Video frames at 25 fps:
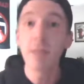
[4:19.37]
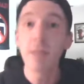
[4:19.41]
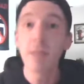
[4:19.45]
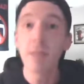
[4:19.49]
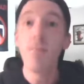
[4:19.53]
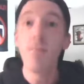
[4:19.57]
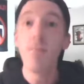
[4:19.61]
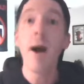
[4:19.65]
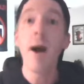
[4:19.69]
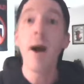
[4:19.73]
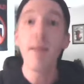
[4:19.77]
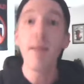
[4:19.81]

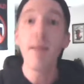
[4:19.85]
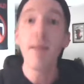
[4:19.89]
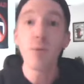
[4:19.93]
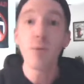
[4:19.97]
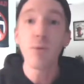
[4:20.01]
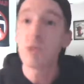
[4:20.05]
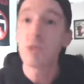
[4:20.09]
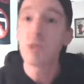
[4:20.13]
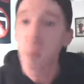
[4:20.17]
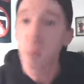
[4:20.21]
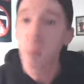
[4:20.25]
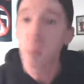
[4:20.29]
That's my
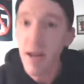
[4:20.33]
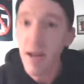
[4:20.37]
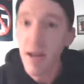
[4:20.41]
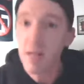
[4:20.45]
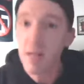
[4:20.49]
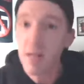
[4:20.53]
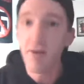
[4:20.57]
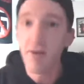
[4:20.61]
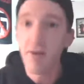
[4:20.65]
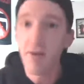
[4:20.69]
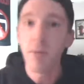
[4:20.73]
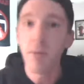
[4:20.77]

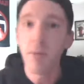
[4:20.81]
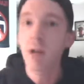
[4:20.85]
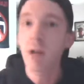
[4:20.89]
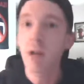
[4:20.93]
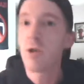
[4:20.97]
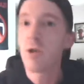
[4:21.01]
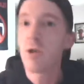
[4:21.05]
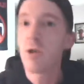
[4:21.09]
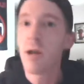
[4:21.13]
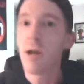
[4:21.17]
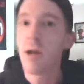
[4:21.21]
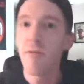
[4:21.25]
perspective. I'm
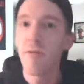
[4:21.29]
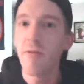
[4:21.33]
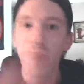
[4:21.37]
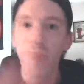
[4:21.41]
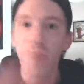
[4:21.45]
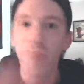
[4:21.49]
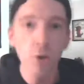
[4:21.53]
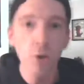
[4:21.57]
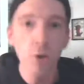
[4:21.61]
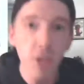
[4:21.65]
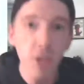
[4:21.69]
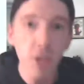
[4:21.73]
not trying to
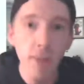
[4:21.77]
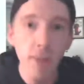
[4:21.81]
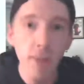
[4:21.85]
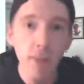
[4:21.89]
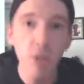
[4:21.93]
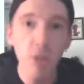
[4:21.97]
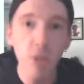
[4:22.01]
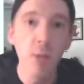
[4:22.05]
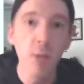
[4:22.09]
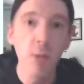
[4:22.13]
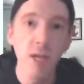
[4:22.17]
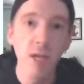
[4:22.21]
force
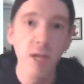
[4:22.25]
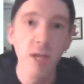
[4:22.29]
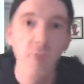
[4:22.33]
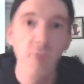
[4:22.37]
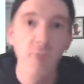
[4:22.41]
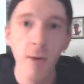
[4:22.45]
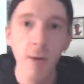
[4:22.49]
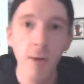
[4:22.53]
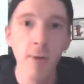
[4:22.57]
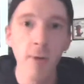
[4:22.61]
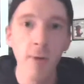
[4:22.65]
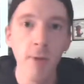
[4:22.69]
that
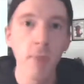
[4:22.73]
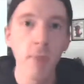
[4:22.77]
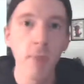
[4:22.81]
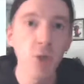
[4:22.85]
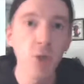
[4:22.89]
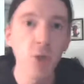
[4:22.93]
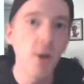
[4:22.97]
perspective on anyone.